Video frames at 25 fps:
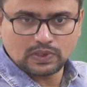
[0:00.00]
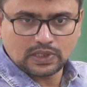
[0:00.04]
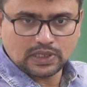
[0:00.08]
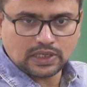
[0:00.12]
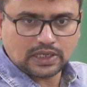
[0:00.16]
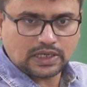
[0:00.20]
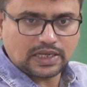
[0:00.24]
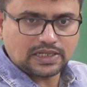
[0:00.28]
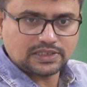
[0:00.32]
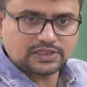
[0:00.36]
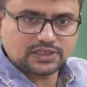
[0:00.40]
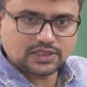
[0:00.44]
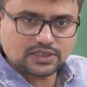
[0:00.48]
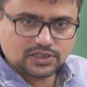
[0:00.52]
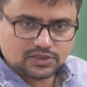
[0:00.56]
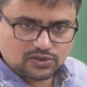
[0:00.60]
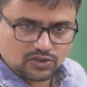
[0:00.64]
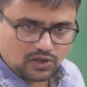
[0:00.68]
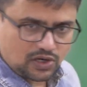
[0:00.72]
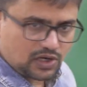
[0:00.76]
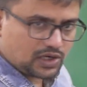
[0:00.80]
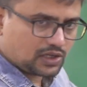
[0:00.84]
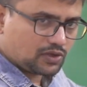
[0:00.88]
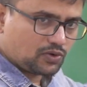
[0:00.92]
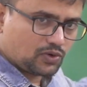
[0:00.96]
Culture is
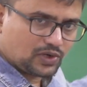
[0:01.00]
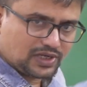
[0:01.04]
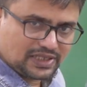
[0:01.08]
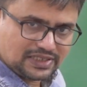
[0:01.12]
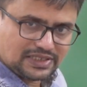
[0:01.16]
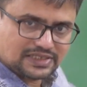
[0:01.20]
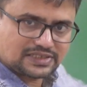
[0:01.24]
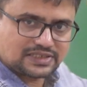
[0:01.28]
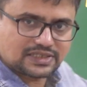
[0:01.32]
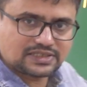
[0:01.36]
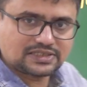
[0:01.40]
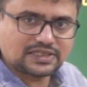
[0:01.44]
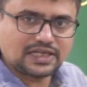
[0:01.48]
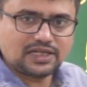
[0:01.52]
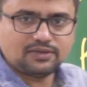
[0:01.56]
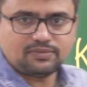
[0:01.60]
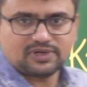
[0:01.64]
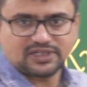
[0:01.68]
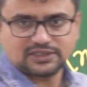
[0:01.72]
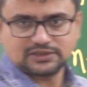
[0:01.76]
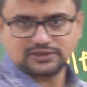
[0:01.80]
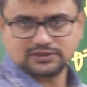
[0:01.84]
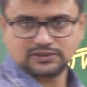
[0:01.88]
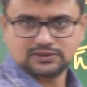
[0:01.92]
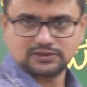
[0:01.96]
not only the 6
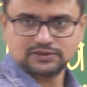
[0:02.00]
elements.